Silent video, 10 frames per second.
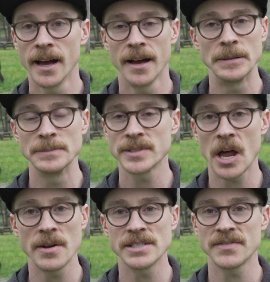It's
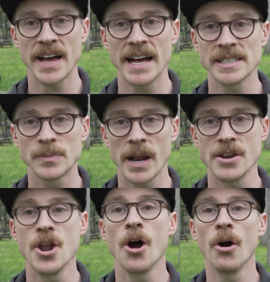not always as fast, but
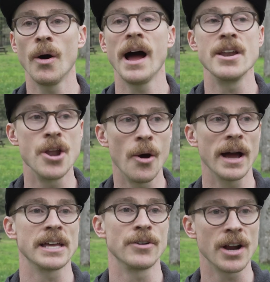I know
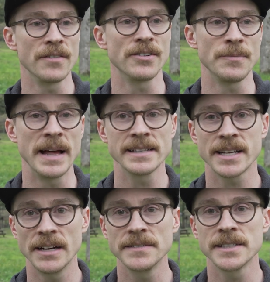I can recover from that
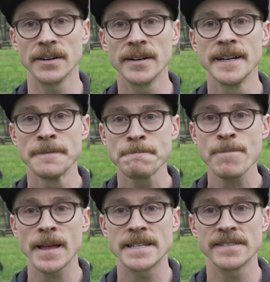stuff, so
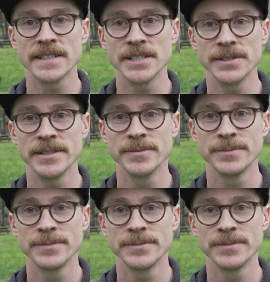I definitely do it.